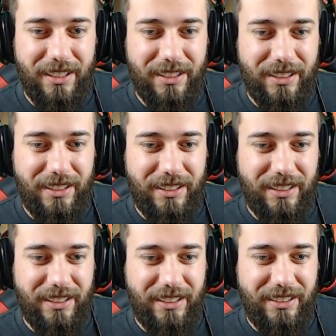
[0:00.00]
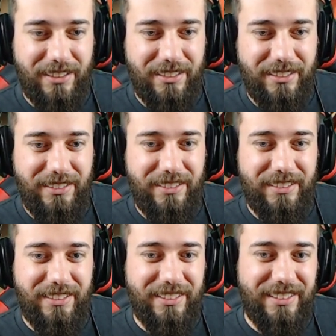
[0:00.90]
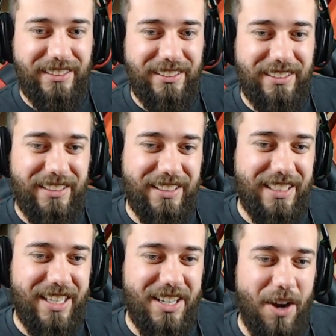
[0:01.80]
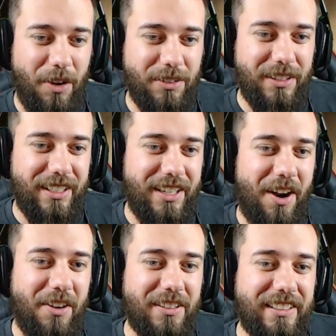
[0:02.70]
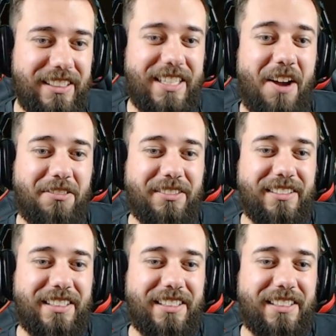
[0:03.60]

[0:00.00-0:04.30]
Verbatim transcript: Oh, got him! Look at me! Look at me, Danny! You don't understand. Look at me! Look at me! No!